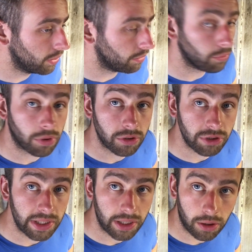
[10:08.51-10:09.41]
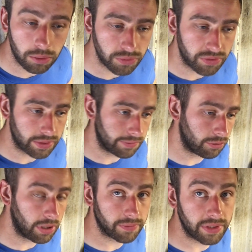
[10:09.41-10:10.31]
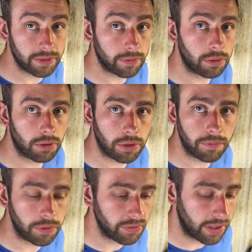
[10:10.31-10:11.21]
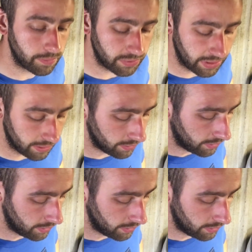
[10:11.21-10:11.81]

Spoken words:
I'm not going to drill any holes until I've trial fitted the floor a good few times yet.